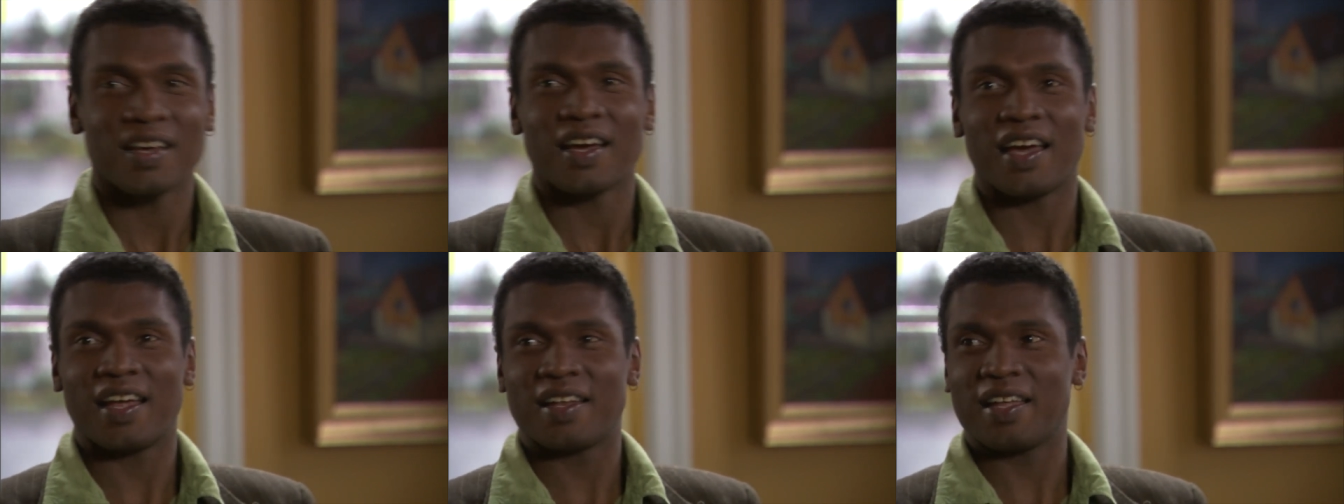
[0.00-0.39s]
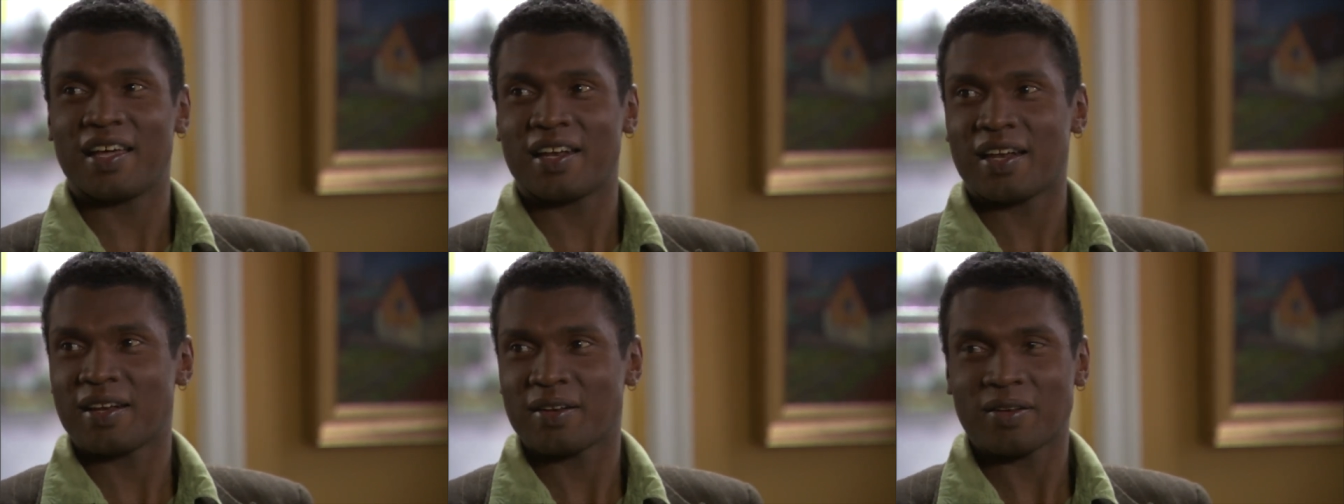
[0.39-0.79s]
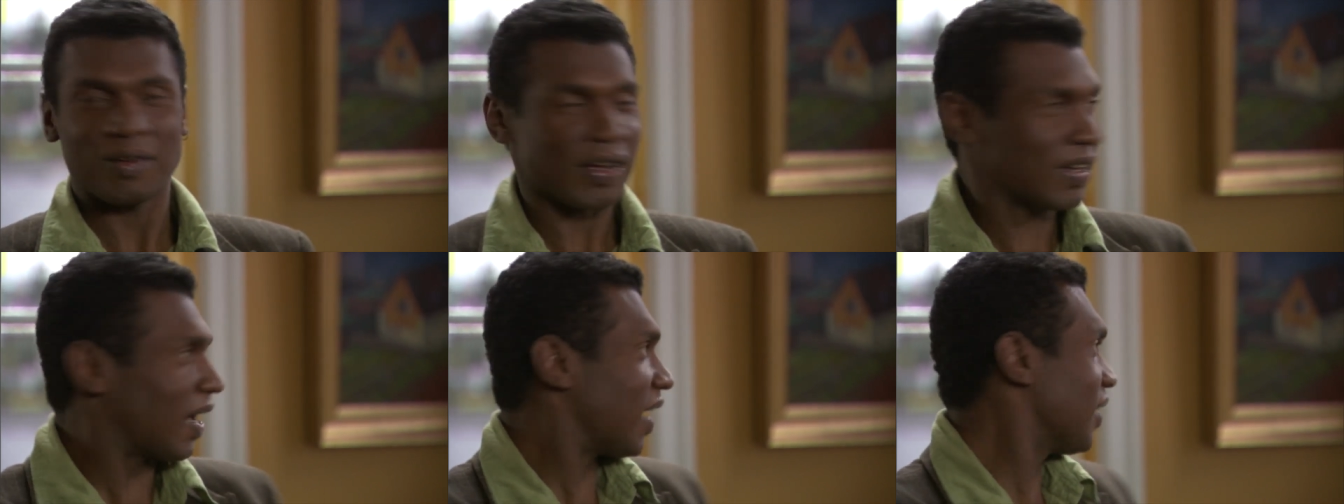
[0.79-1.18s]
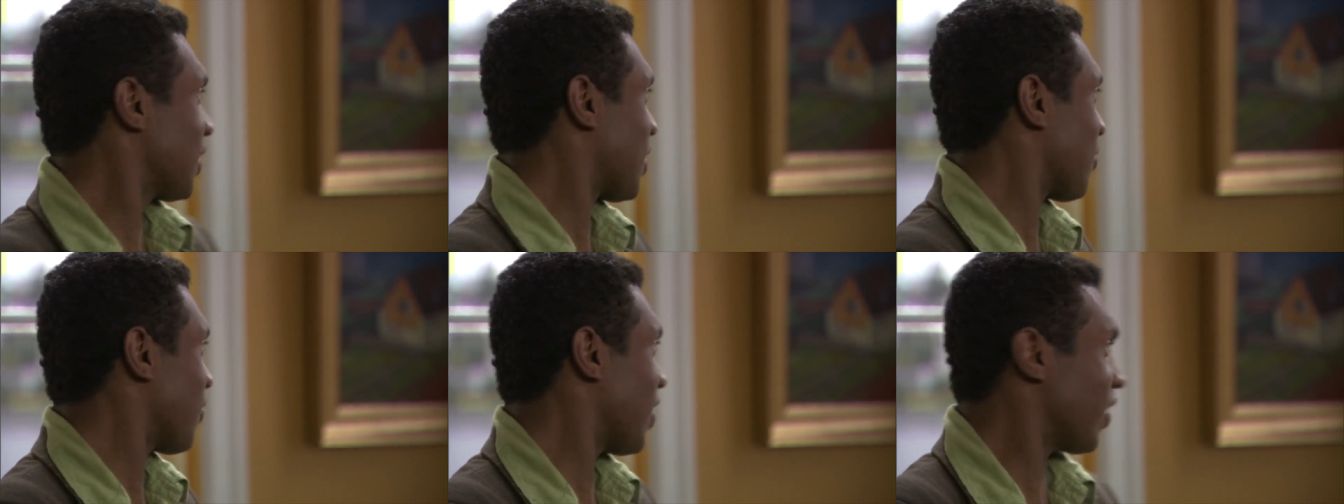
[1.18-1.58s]
And then I, I
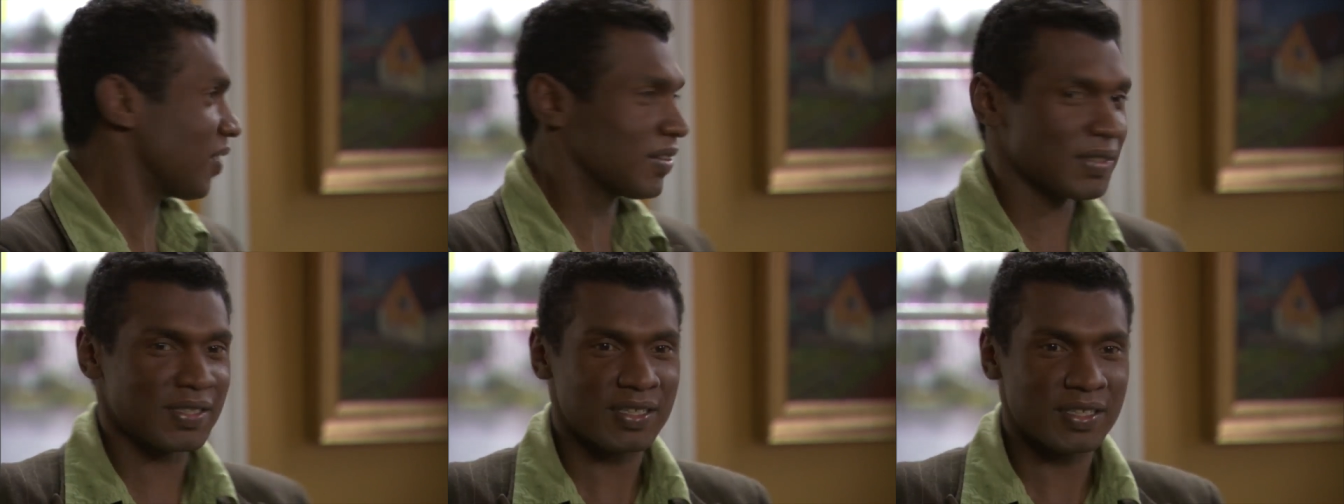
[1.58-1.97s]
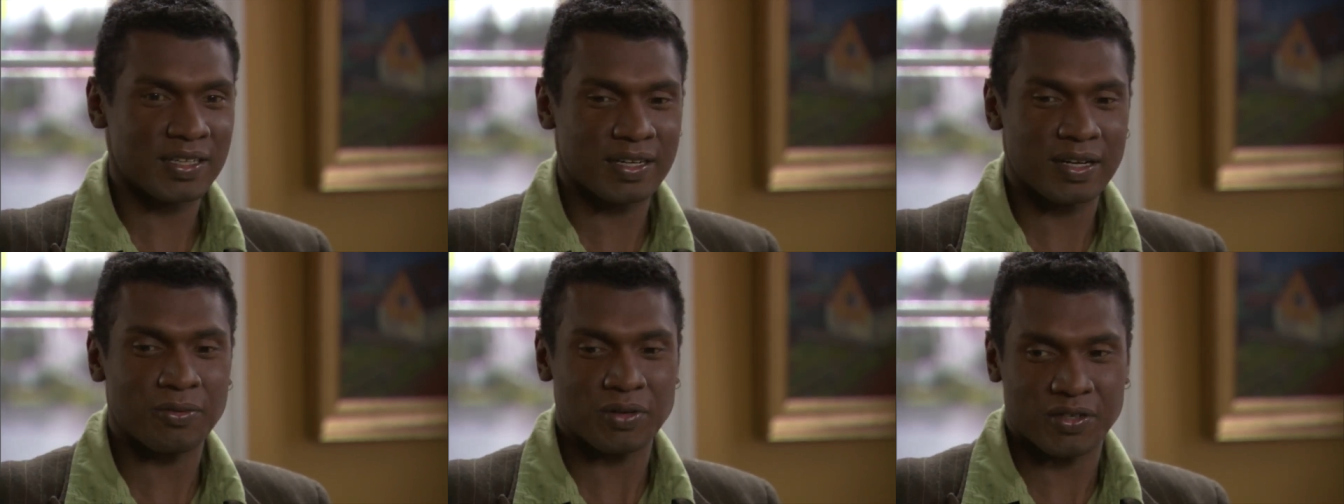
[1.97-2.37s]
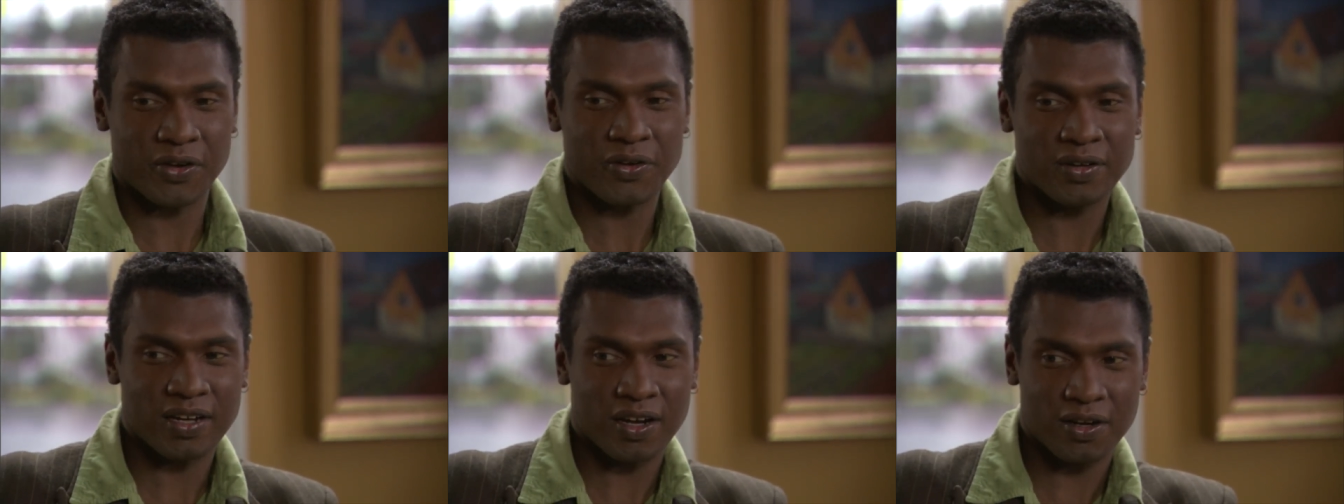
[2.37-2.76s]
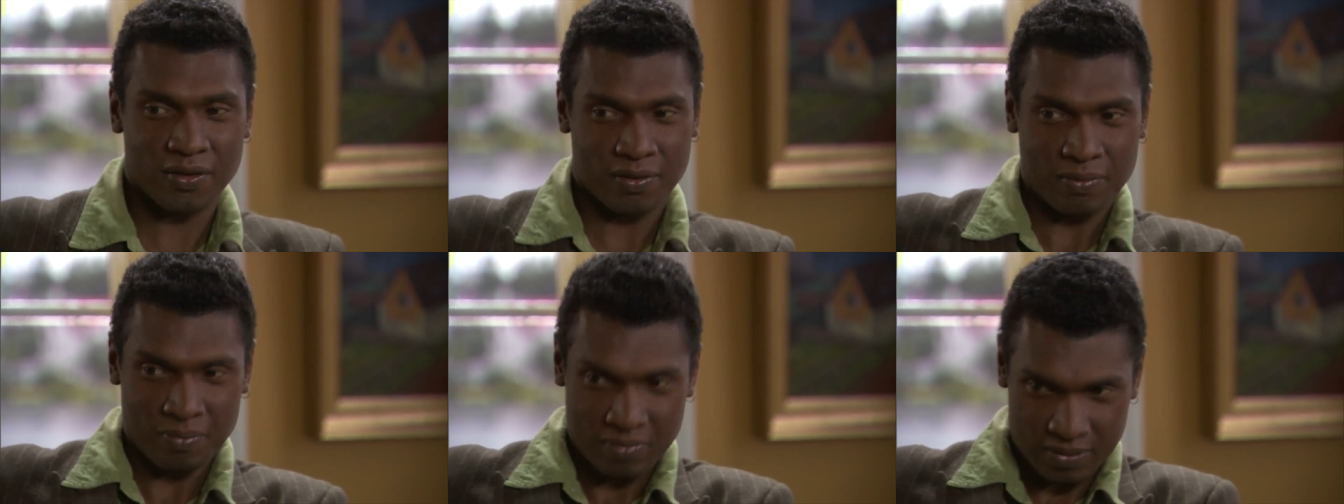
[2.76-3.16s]
look around and see, and it turned
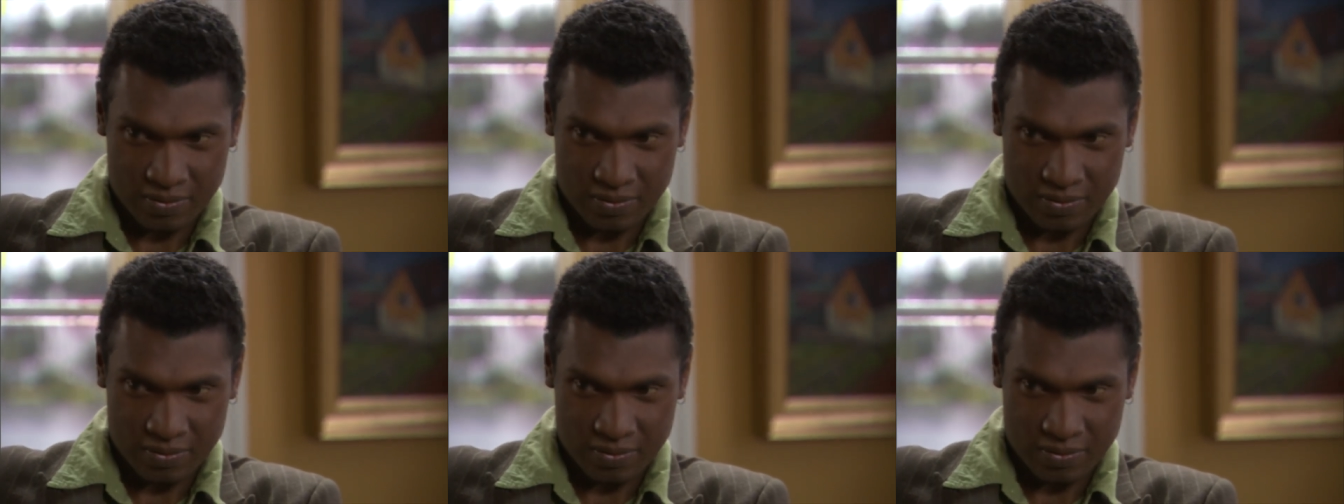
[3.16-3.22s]
out